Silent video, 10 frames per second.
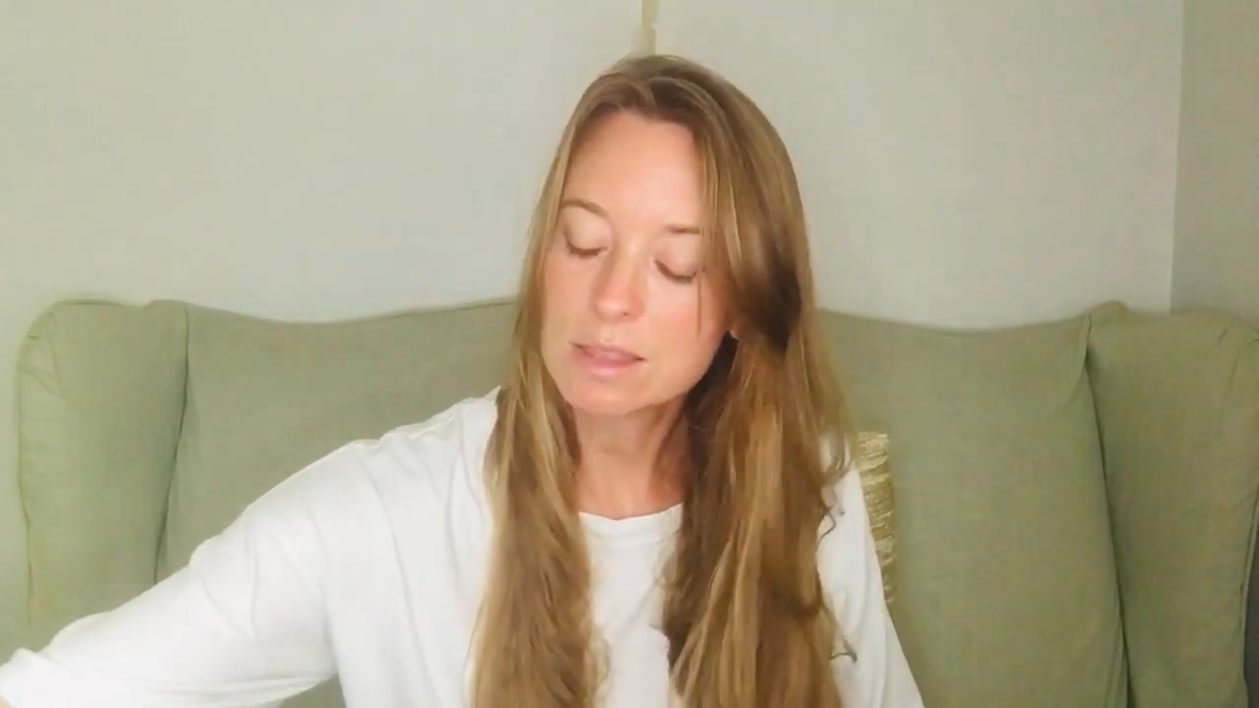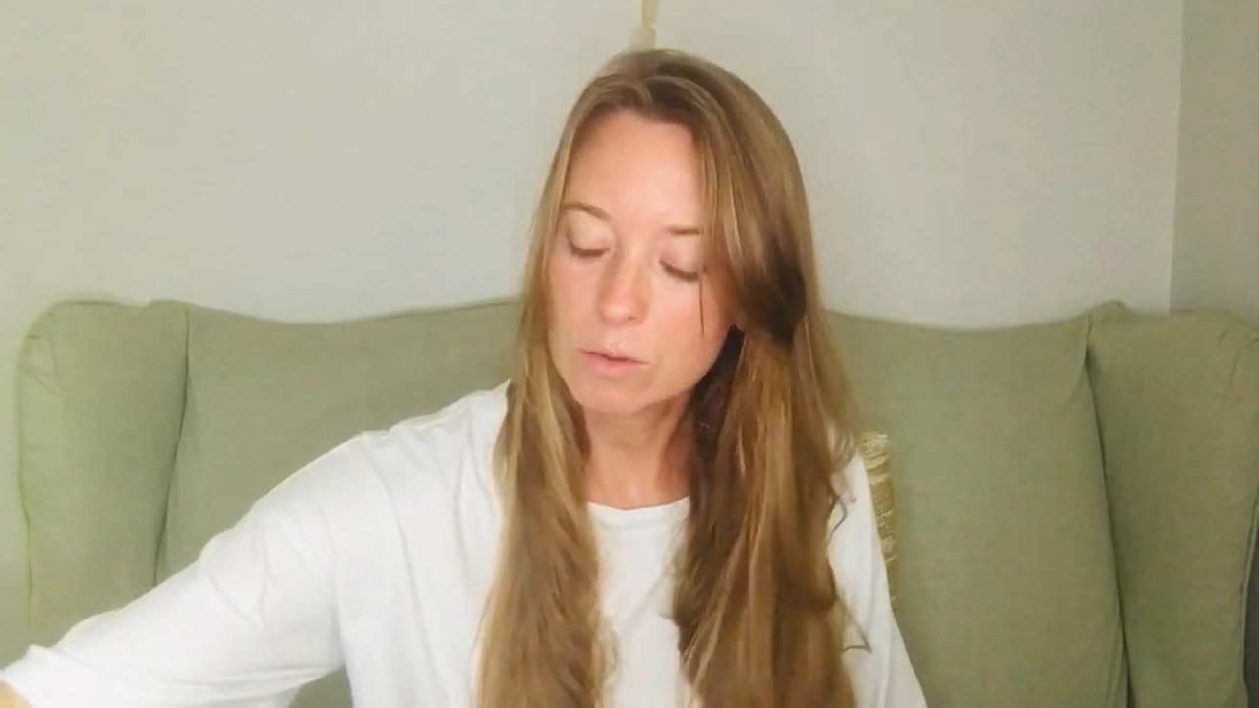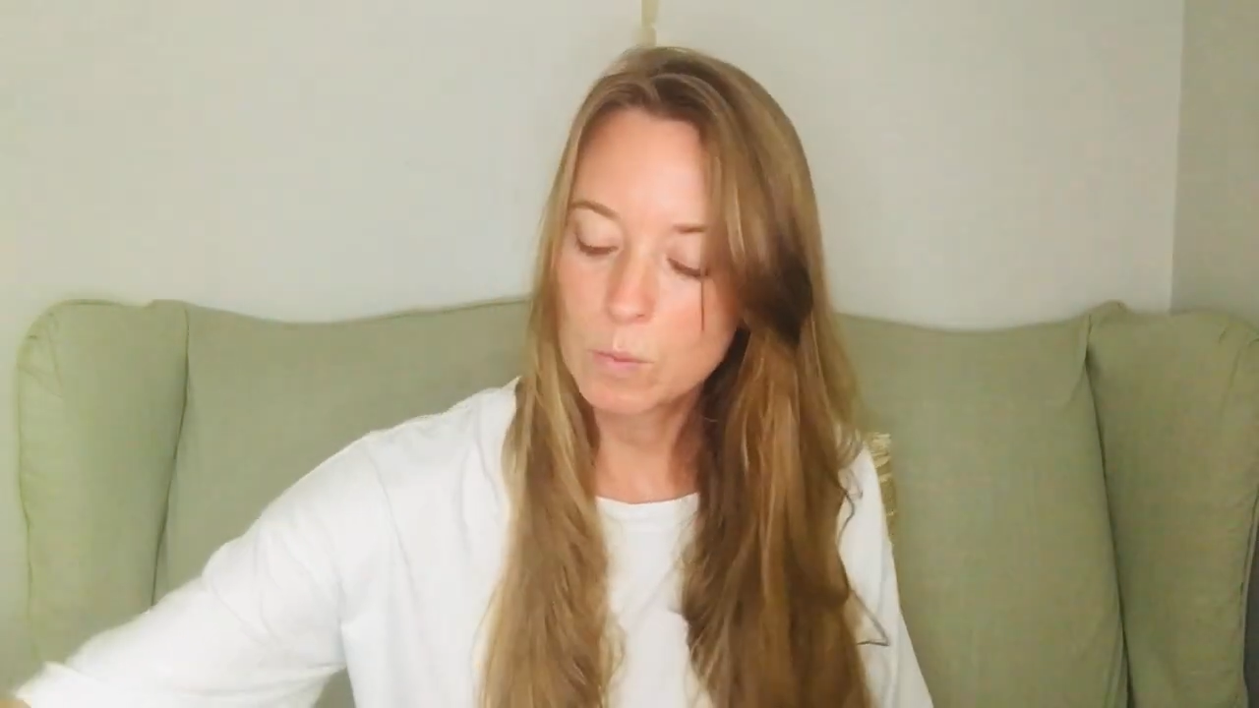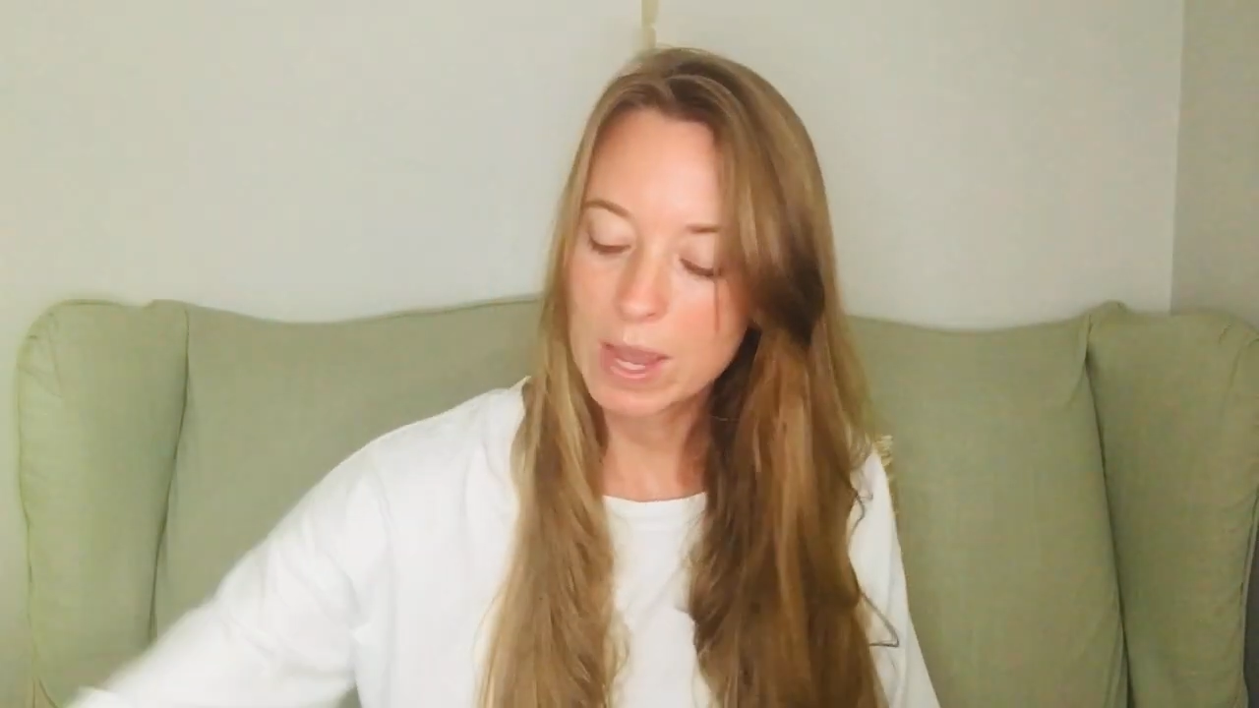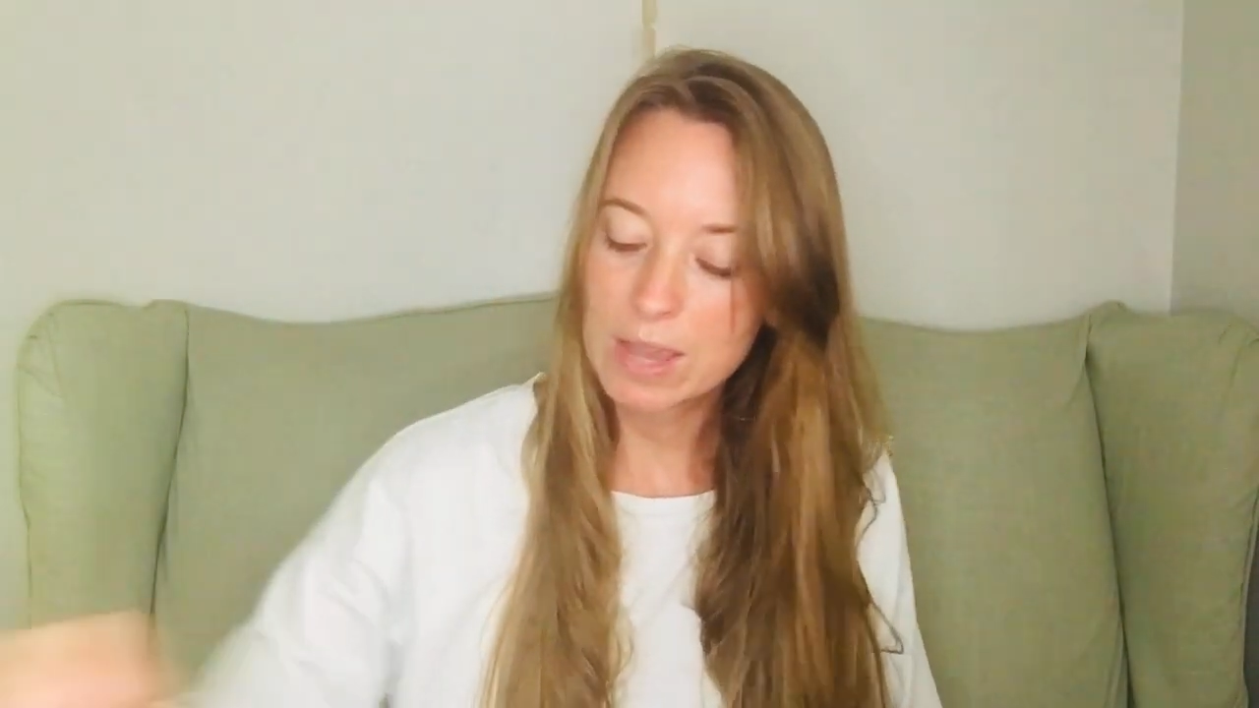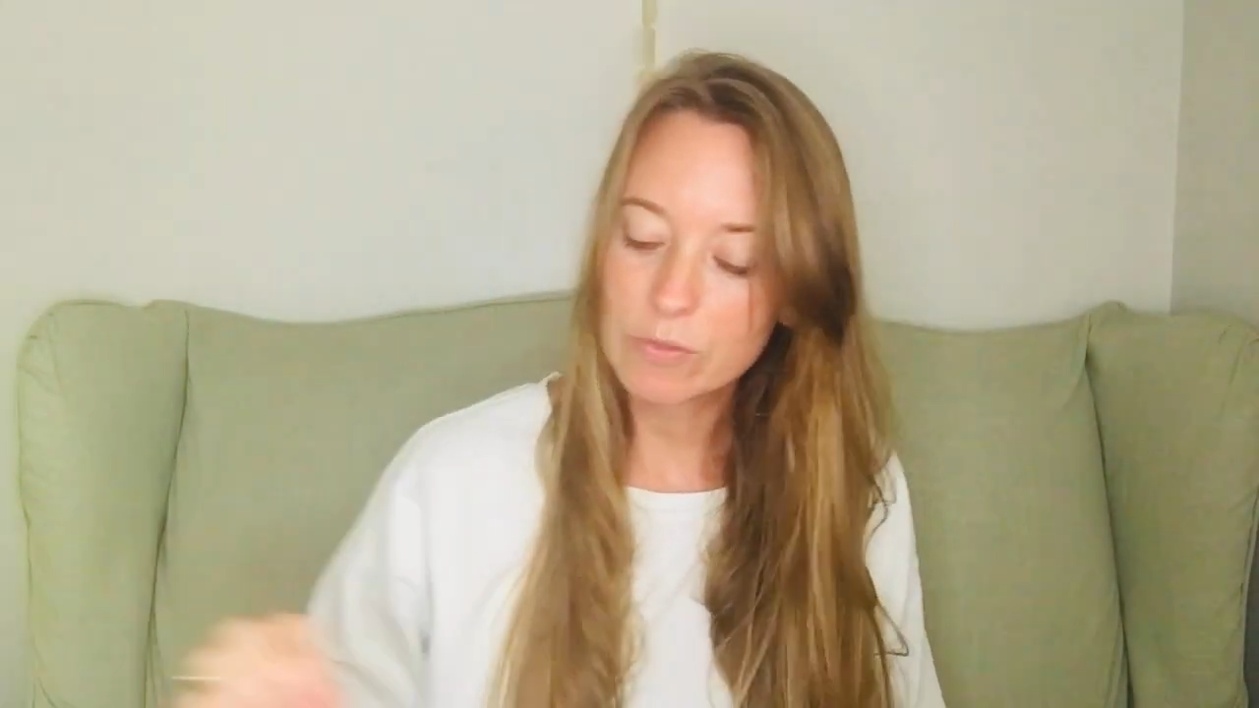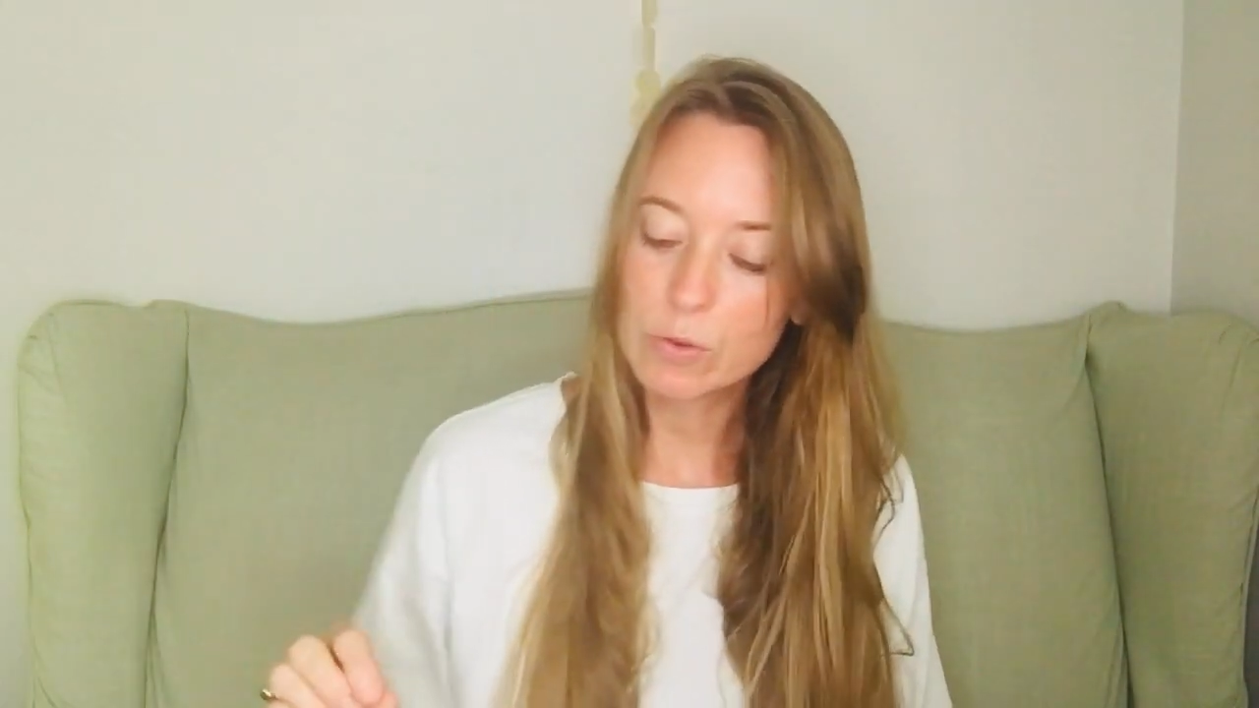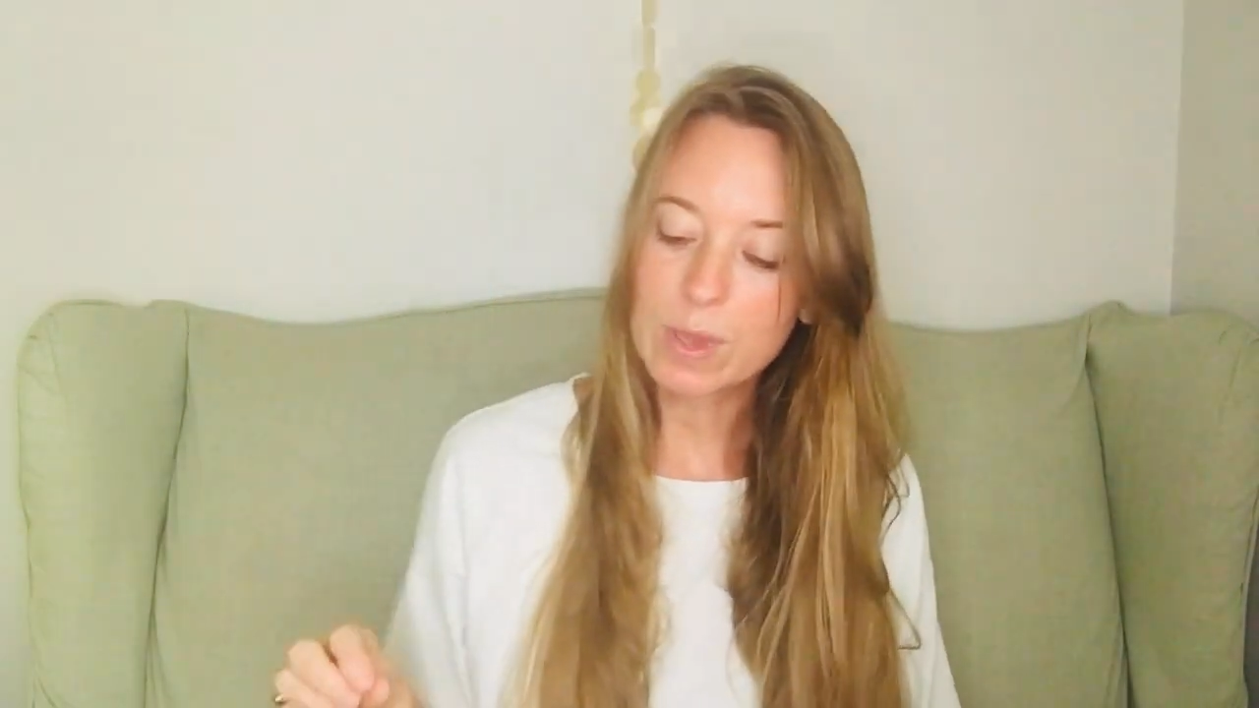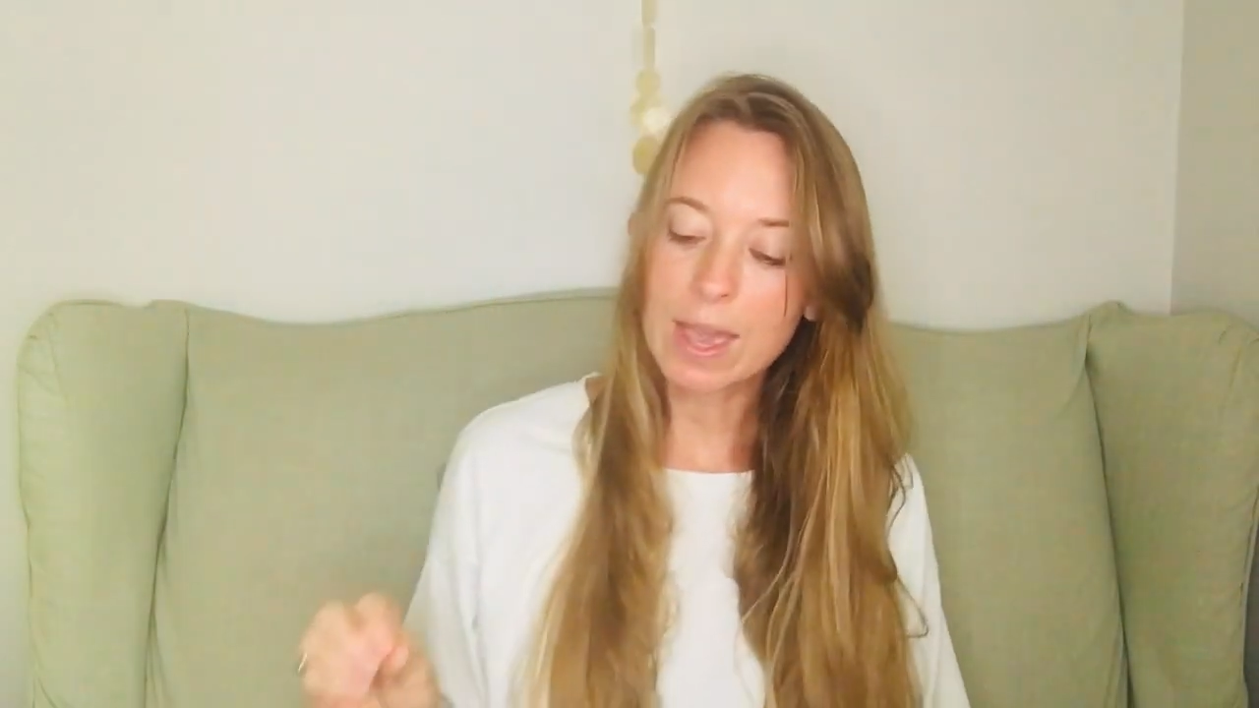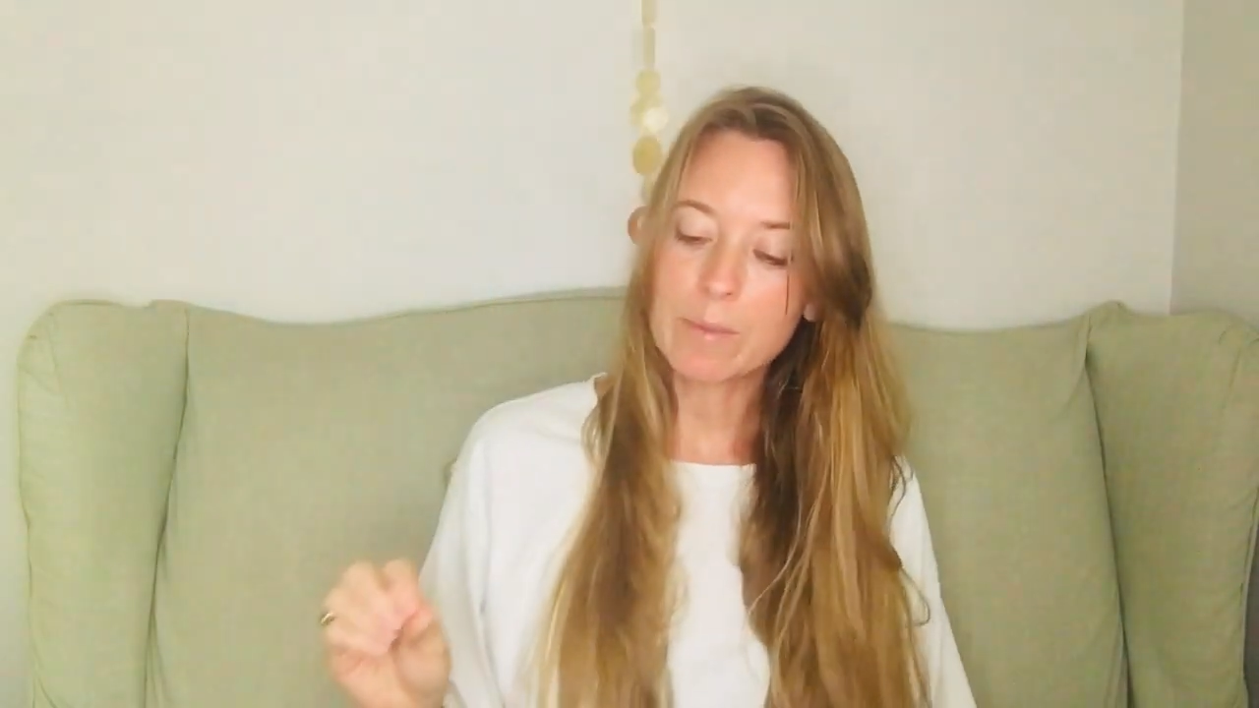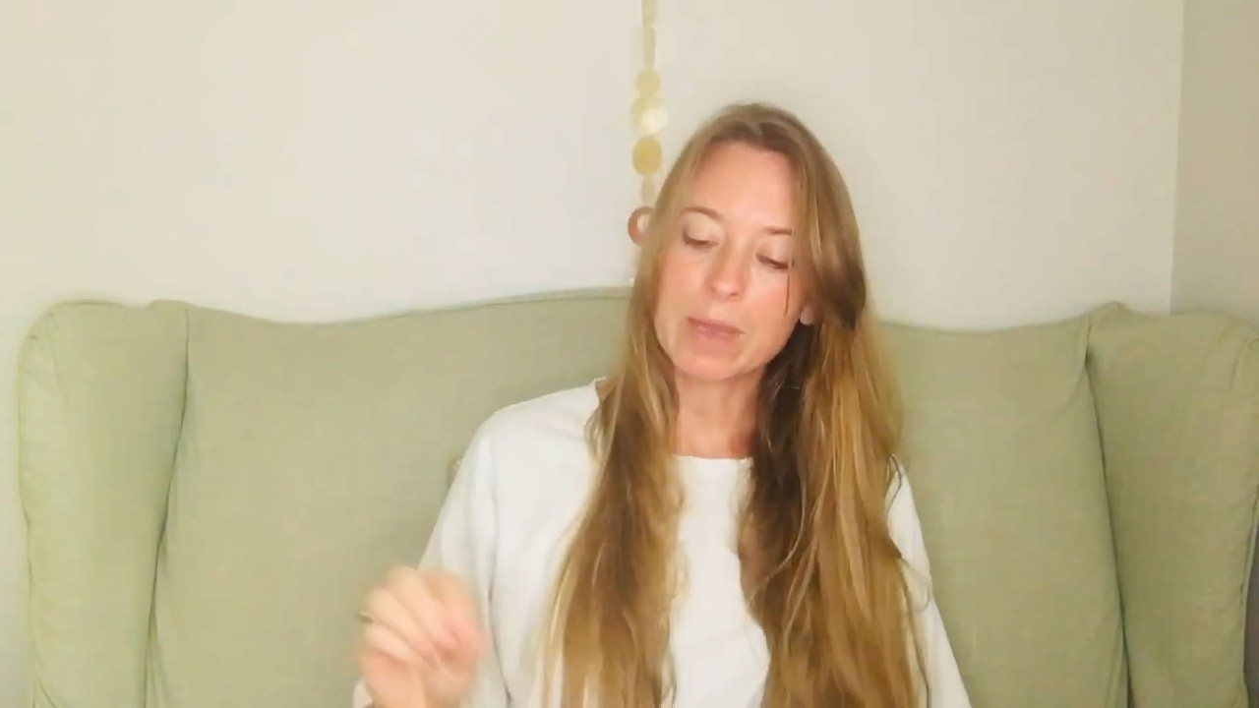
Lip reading: the wave you came